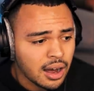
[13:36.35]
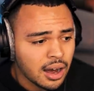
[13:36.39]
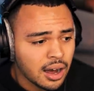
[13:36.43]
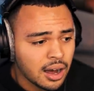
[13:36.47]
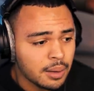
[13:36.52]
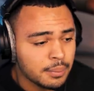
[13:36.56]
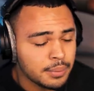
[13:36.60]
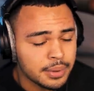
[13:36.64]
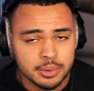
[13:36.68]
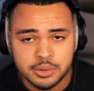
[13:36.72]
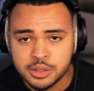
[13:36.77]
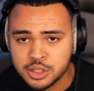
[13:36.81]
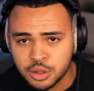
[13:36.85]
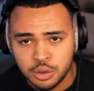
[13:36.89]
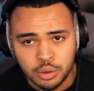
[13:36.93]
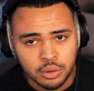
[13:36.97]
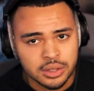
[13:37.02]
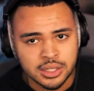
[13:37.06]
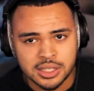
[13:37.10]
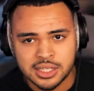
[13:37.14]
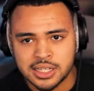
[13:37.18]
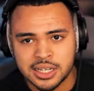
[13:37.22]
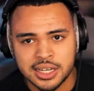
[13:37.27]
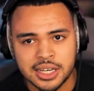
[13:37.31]
Um, it was
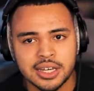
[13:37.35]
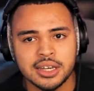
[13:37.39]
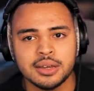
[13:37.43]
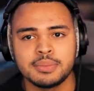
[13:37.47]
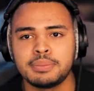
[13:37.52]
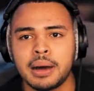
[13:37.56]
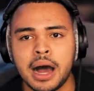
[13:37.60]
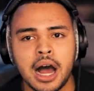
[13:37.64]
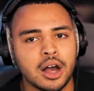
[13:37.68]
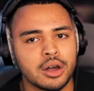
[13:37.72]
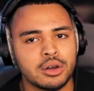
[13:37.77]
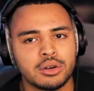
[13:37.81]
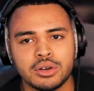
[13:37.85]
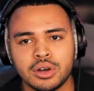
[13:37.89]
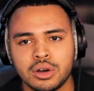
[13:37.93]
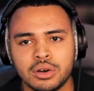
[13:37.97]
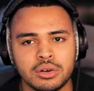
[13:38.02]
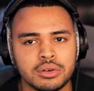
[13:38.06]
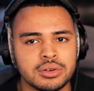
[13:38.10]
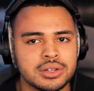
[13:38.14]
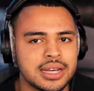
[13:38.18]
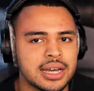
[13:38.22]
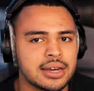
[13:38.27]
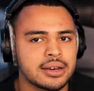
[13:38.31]
cool to see
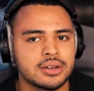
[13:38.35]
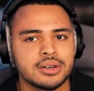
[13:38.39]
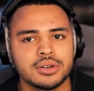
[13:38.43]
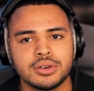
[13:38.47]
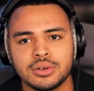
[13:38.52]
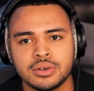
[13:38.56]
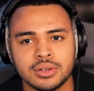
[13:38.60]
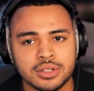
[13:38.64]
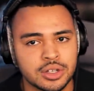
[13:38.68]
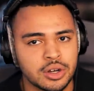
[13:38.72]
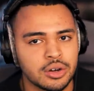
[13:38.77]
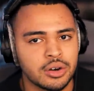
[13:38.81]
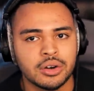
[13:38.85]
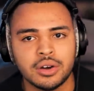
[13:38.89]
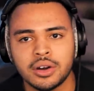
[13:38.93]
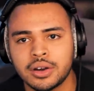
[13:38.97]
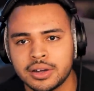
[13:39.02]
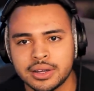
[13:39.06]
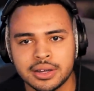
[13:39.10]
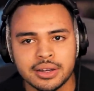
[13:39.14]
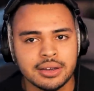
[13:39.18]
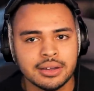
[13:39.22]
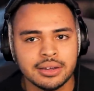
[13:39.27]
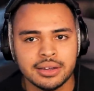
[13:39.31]
Bakugo, Deku, and
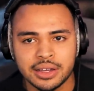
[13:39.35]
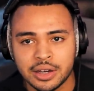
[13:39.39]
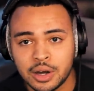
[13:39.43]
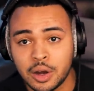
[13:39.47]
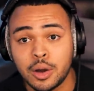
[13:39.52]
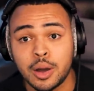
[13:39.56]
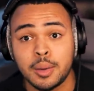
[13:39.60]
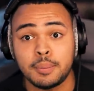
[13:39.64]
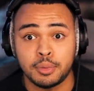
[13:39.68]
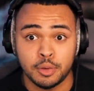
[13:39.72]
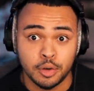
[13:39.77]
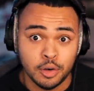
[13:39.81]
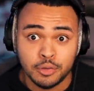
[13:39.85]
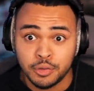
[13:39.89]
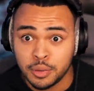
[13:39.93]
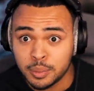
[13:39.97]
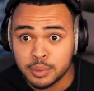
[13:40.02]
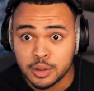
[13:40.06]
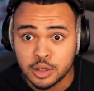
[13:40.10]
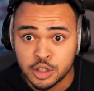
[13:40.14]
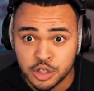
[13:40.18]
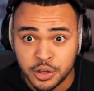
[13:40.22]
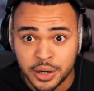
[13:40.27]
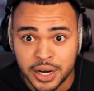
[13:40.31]
Todoroki, you know, improve
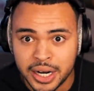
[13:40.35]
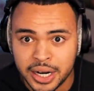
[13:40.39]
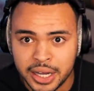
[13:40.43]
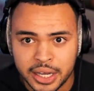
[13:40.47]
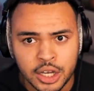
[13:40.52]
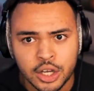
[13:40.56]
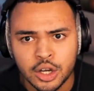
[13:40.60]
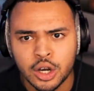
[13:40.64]
from their training.